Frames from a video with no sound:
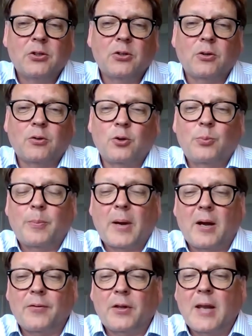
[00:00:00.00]
to the group
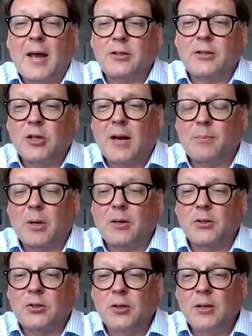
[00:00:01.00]
about the next gen,
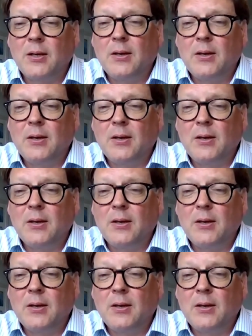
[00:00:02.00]
because